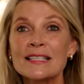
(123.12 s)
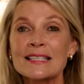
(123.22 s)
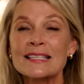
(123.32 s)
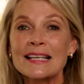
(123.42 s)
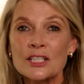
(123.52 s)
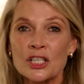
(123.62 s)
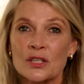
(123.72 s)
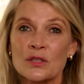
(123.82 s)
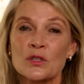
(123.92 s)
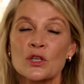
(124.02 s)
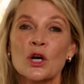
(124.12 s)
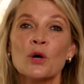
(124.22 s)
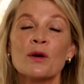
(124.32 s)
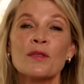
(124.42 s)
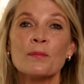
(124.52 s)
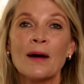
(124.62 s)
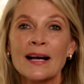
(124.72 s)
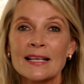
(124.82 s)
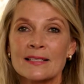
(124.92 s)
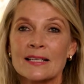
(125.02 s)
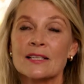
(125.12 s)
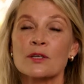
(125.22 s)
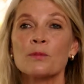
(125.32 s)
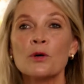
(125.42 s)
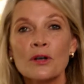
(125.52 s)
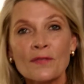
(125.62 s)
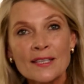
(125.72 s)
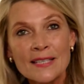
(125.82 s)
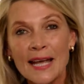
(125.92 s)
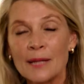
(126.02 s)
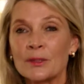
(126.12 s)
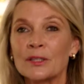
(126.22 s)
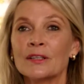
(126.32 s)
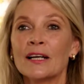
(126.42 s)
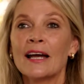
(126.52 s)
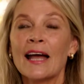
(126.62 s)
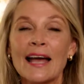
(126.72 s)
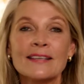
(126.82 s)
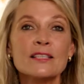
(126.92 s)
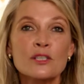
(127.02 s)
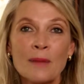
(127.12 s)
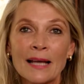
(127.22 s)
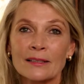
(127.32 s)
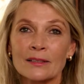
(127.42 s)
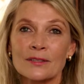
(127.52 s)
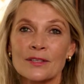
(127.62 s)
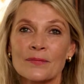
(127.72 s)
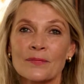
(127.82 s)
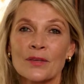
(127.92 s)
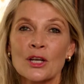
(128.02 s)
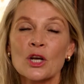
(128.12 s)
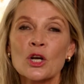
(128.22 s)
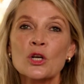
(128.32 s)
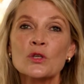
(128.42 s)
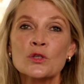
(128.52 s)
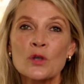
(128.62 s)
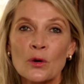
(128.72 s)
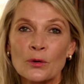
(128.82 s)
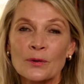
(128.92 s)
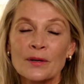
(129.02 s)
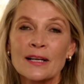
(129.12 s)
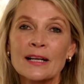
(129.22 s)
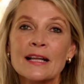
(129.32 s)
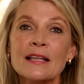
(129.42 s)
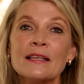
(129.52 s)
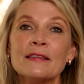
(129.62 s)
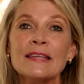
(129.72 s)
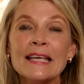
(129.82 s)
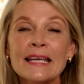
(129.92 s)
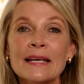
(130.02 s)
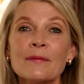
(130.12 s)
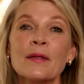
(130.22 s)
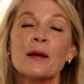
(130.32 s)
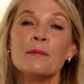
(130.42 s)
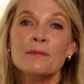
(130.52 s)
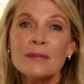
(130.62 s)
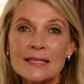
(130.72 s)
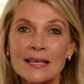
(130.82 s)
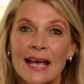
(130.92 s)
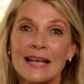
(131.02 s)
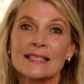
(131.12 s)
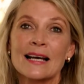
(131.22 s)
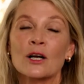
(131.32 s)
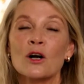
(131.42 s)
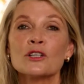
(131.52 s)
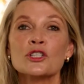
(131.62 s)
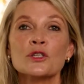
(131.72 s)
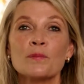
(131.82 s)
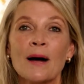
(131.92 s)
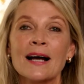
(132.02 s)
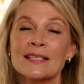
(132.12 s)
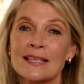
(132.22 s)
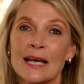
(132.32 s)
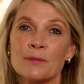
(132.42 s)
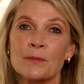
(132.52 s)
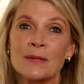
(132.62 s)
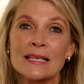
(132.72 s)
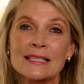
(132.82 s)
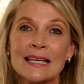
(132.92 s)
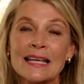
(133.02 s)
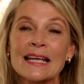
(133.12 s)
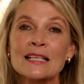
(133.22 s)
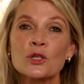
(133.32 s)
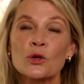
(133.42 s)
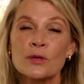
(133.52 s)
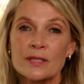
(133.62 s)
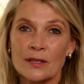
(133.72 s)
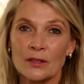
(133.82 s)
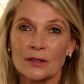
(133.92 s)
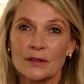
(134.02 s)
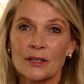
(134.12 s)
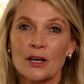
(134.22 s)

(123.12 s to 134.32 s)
discussions where the biases are put on the table and dismantled. So, the mitigate unconscious bias capability is critical,